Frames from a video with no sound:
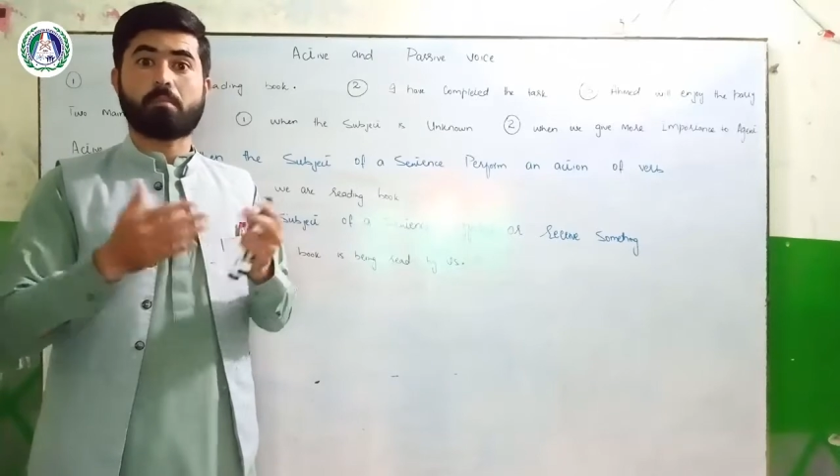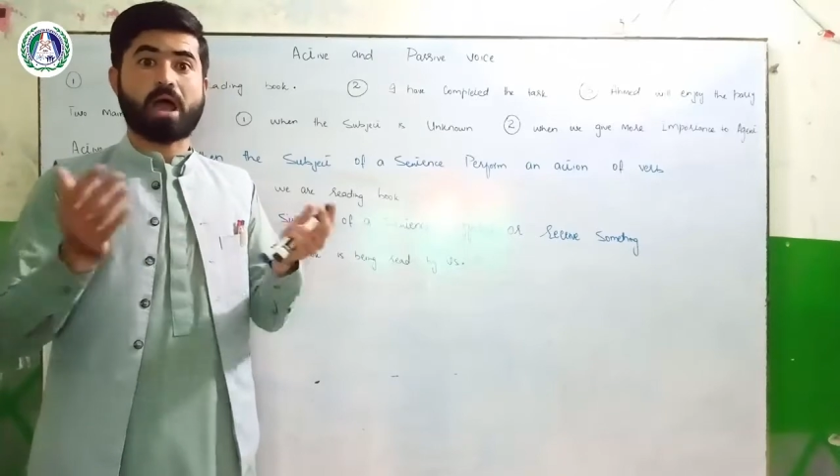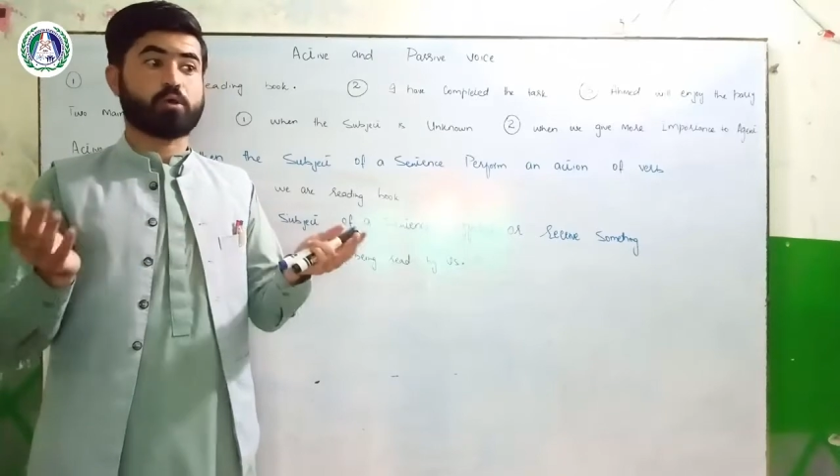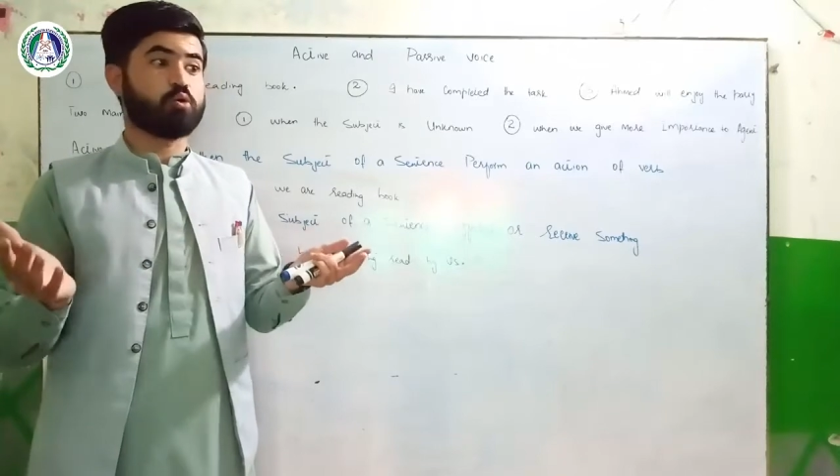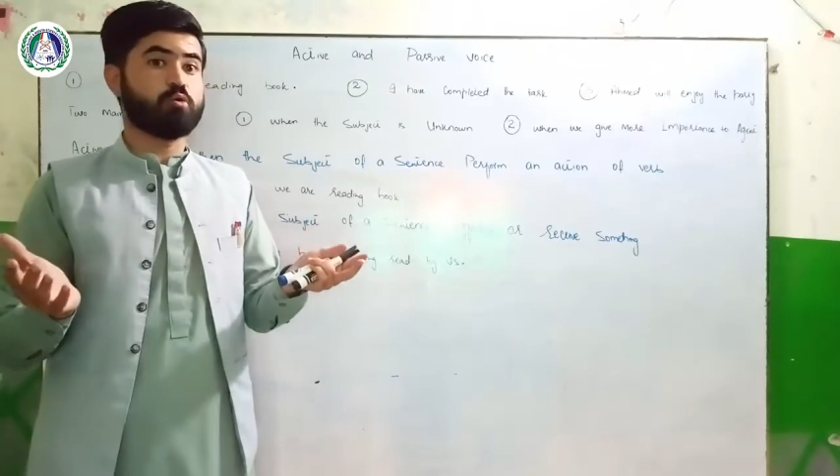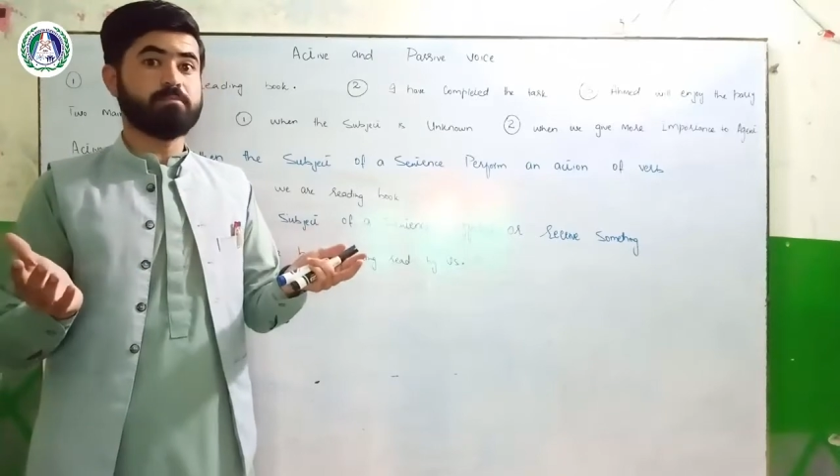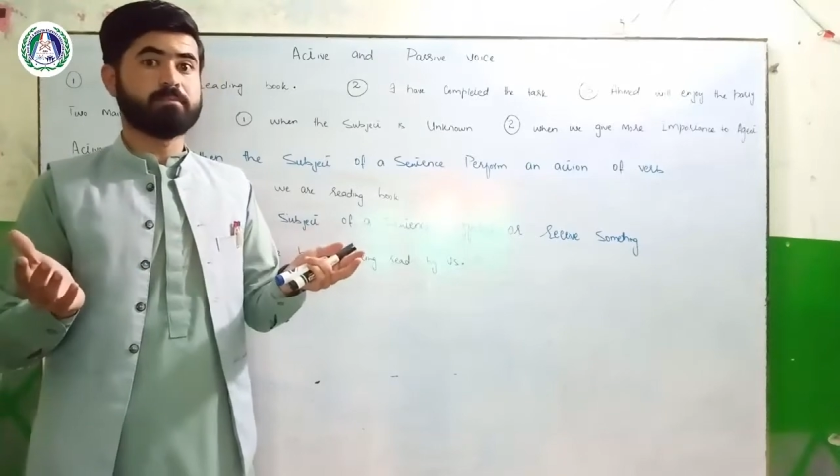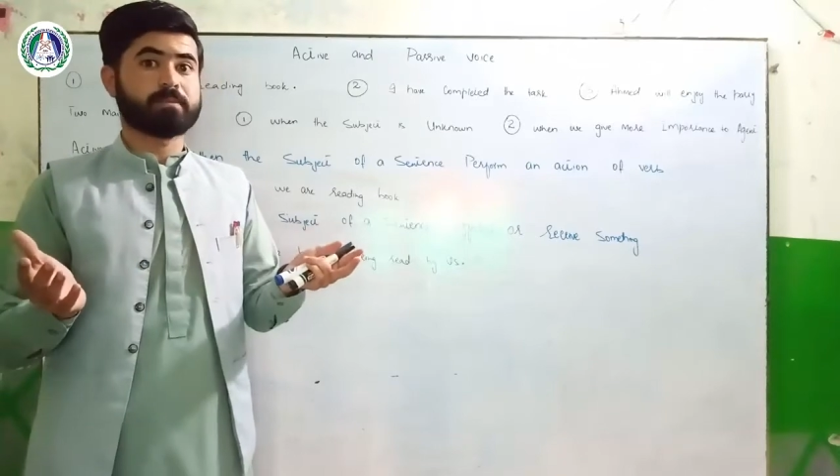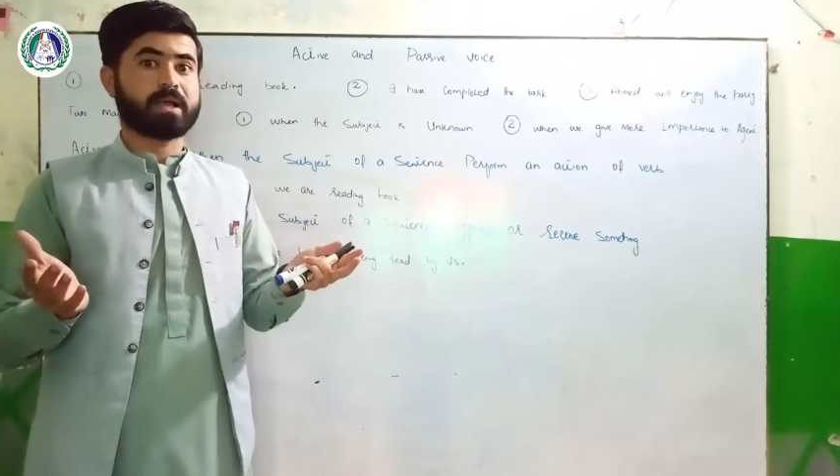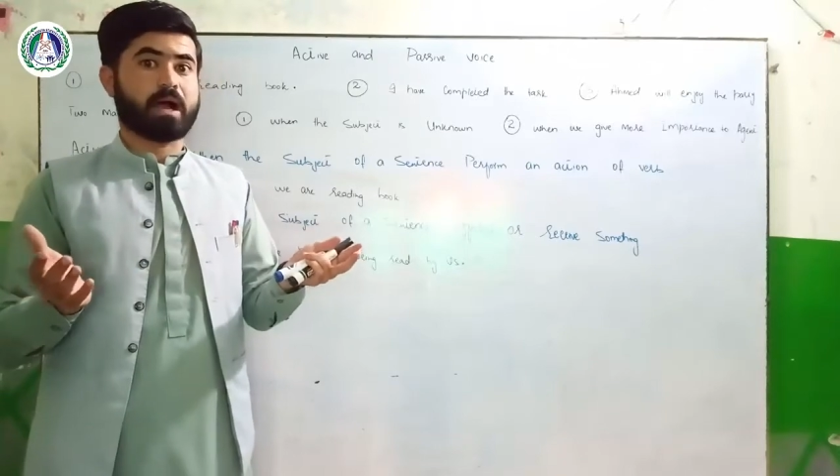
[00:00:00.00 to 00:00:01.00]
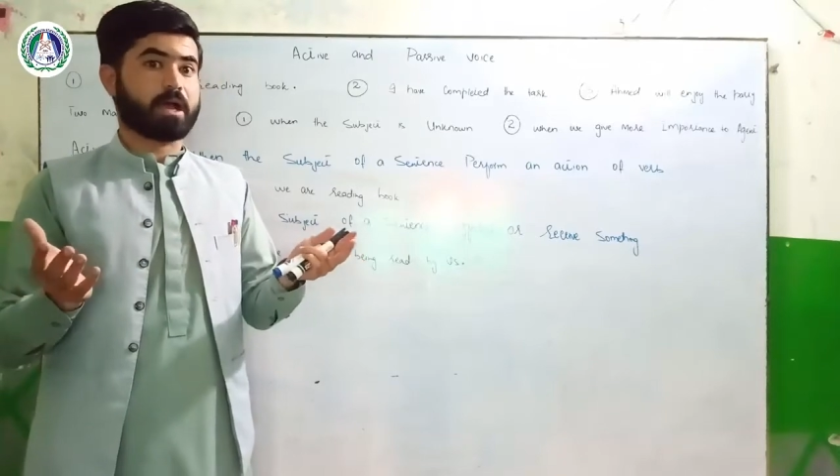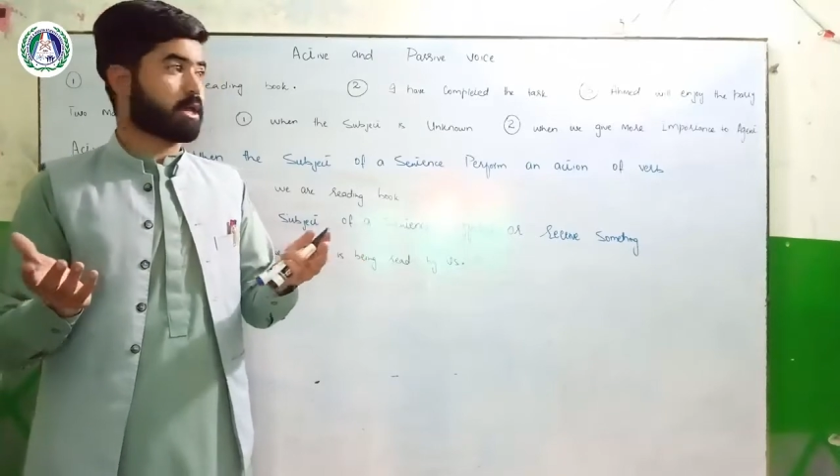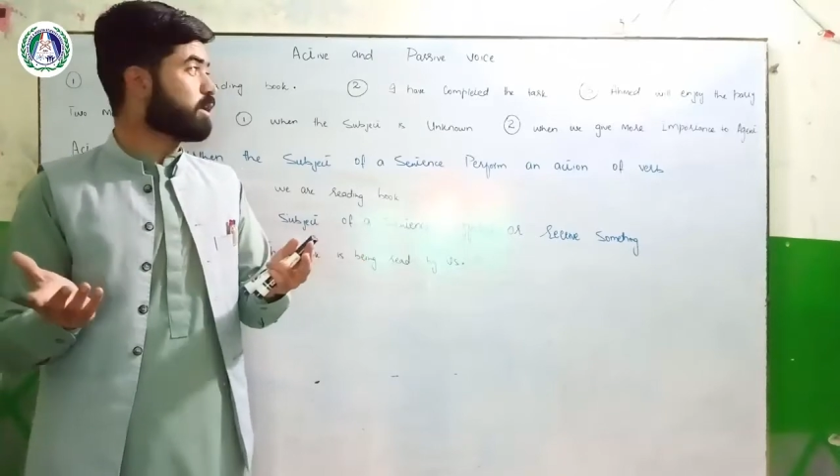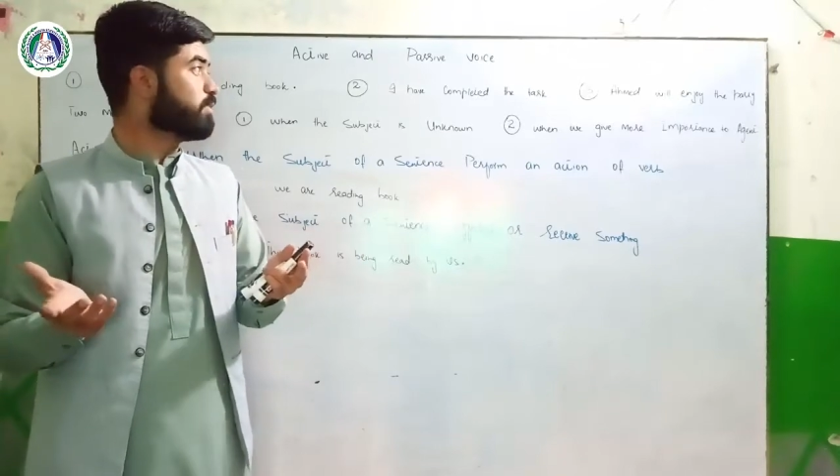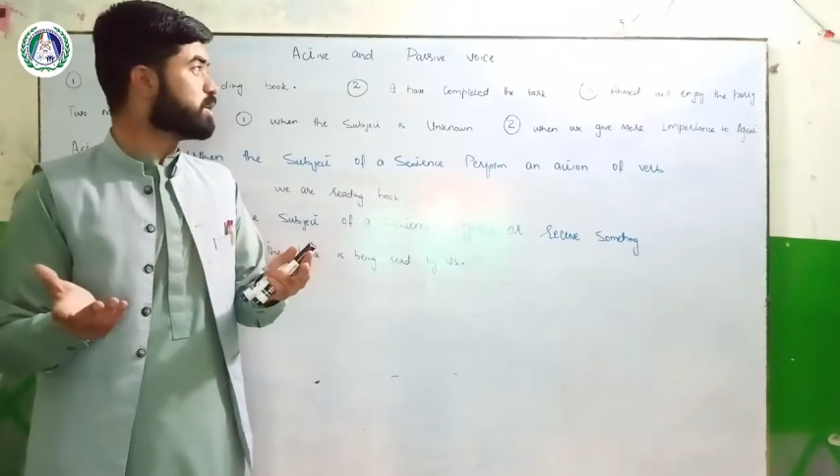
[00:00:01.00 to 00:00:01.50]
By whom?
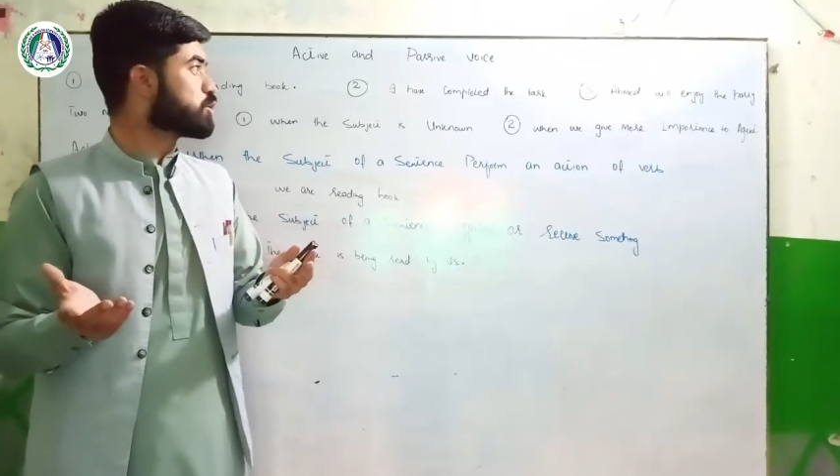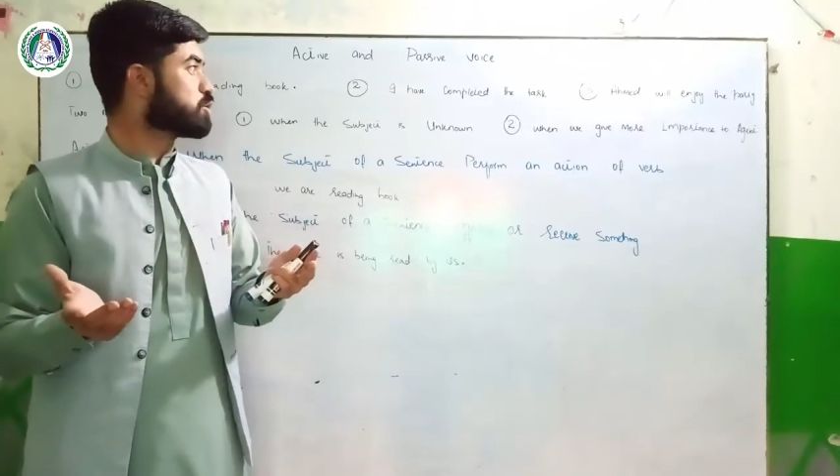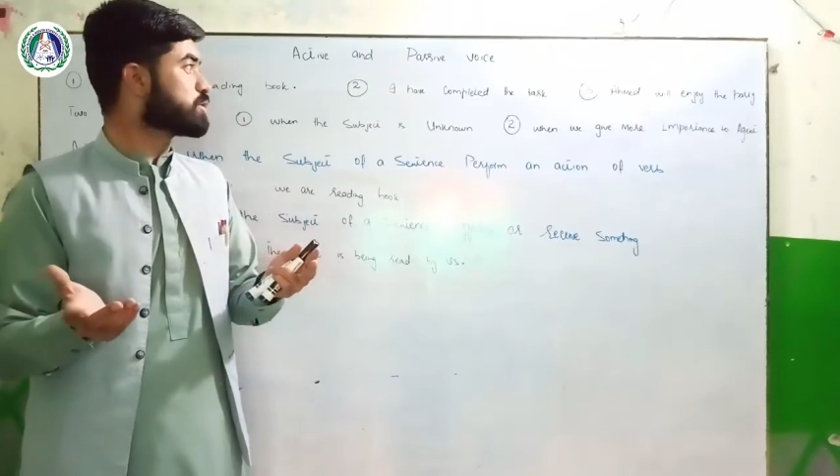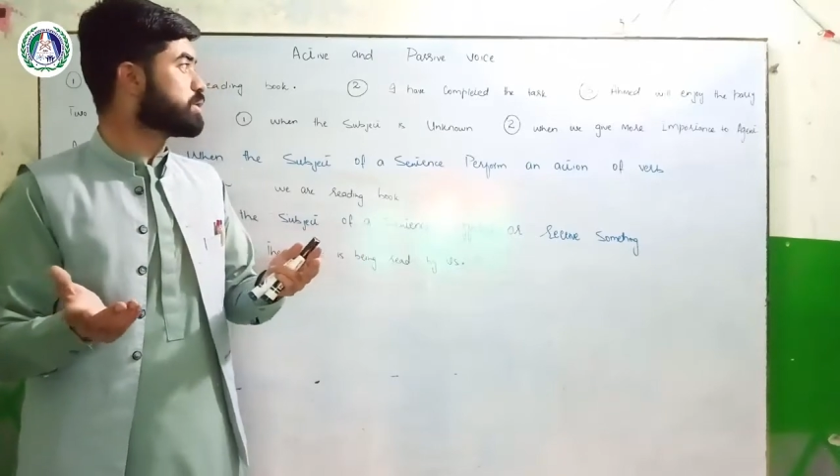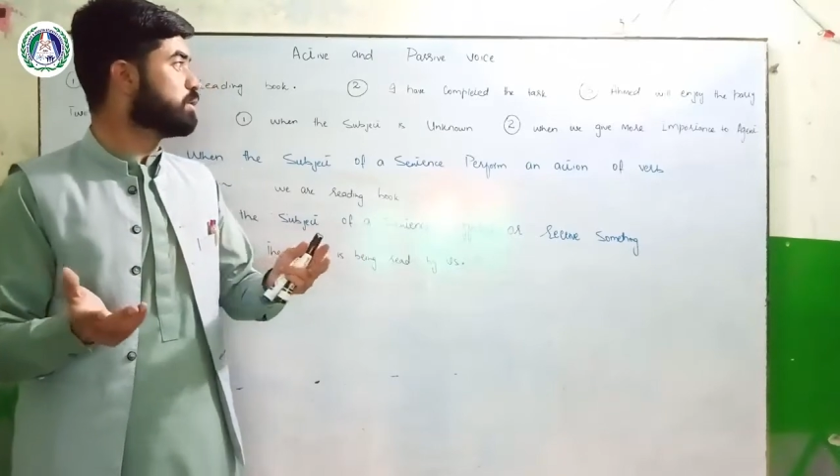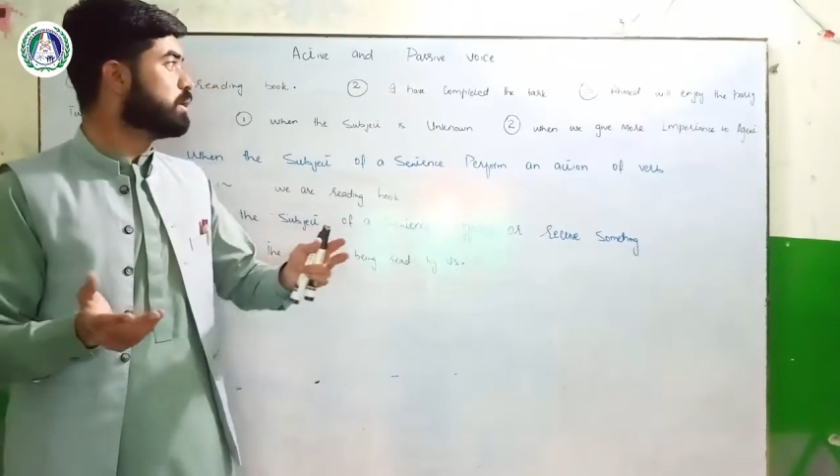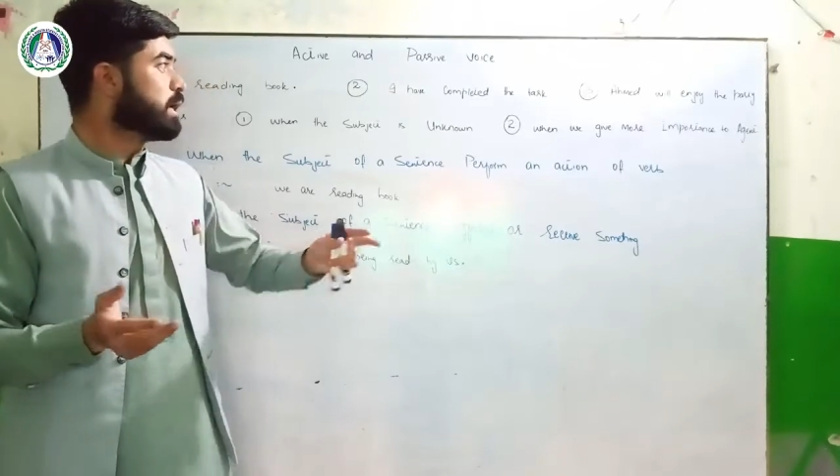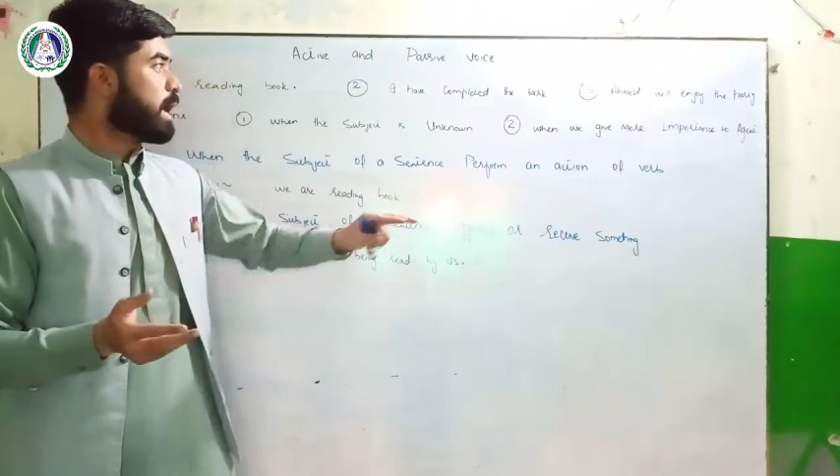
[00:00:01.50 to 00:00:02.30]
Again we don't know.